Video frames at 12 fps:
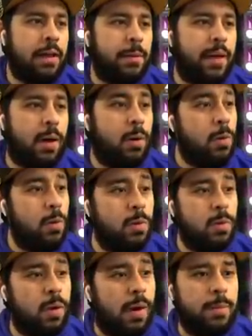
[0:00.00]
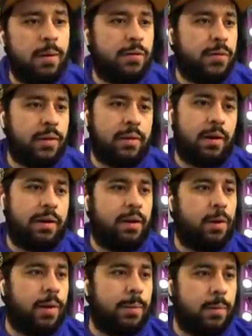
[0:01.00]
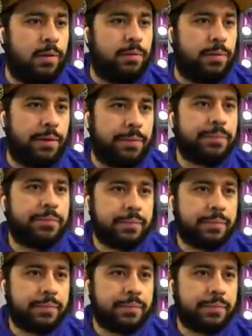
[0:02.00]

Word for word: And we, oh, I'm going for, you already know what I'm going for.